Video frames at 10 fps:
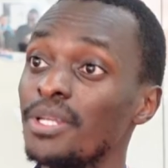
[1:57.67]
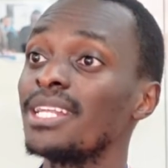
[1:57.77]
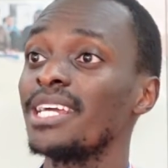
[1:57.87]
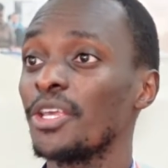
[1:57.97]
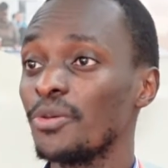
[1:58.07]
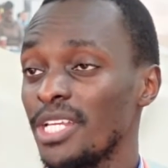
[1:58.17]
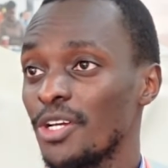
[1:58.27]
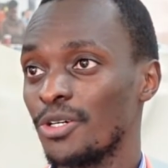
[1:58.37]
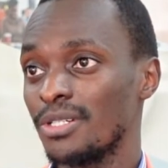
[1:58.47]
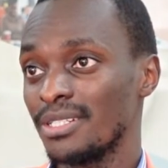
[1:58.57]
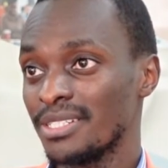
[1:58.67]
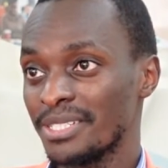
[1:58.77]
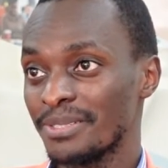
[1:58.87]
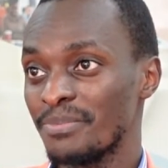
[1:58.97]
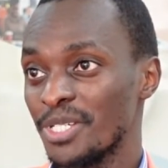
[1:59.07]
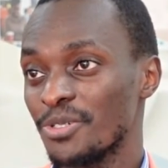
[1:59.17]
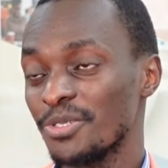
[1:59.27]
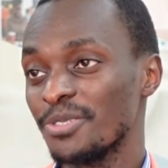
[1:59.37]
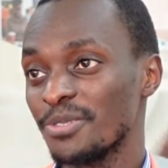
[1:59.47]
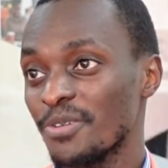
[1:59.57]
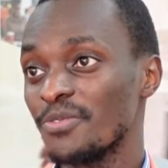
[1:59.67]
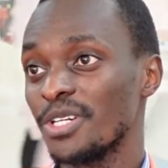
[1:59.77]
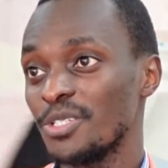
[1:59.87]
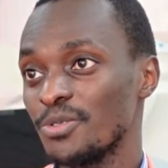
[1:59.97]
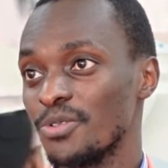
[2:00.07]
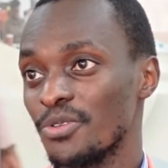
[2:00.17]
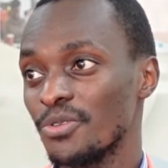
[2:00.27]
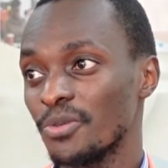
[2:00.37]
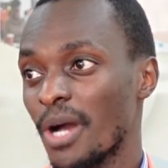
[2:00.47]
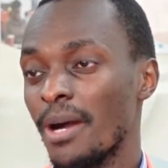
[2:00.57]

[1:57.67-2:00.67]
building a unicorn because of YE2Grow.